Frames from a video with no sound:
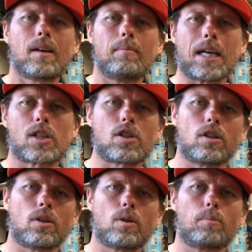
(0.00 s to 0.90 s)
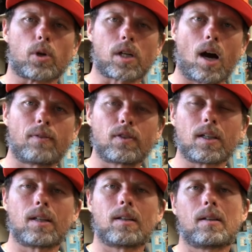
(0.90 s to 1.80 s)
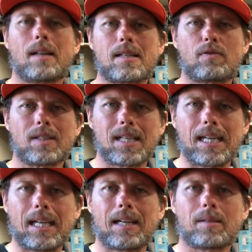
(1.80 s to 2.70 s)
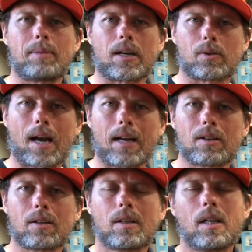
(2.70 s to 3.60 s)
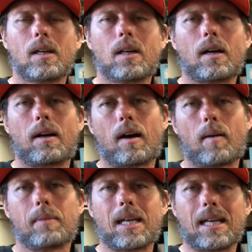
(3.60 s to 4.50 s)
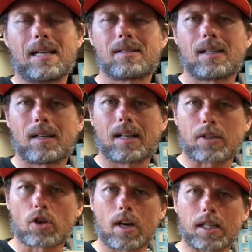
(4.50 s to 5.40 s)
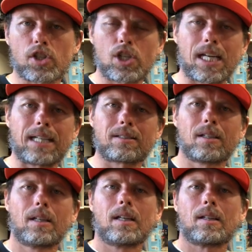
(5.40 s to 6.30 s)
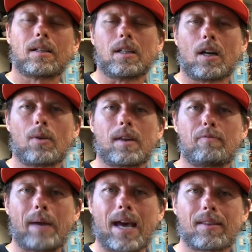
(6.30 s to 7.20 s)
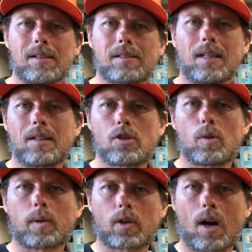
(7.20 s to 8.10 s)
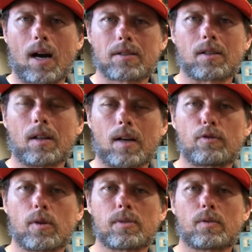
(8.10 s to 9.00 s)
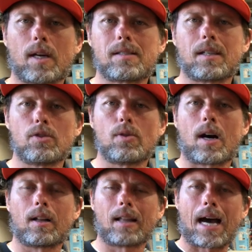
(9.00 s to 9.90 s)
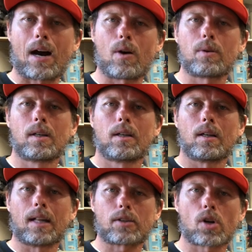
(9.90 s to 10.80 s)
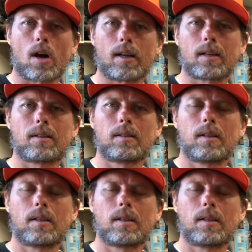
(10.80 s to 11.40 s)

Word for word: makes you more confident, less fatigued, better rider. Um, it is an electronic cheat. You know, they ban this in supercross. A lot of forms of racing do not allow electronic